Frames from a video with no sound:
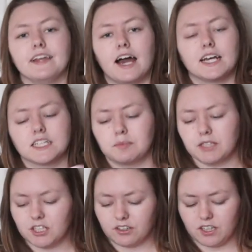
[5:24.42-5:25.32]
last, but
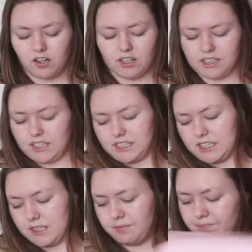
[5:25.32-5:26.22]
certainly not least,
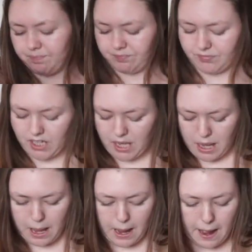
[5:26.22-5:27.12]

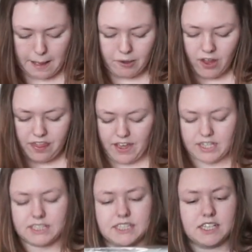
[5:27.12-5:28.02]
I bought
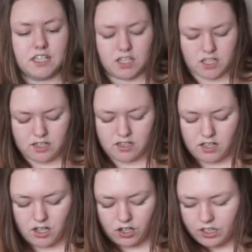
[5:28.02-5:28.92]
this
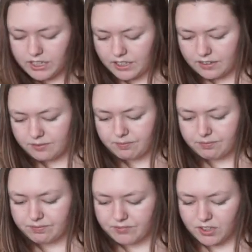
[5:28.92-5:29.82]

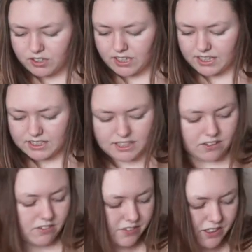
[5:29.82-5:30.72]
hoodie, or I guess, I
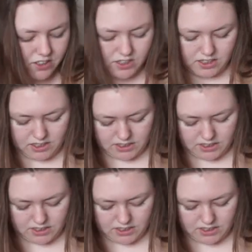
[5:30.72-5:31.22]
don't know if it's a hoodie.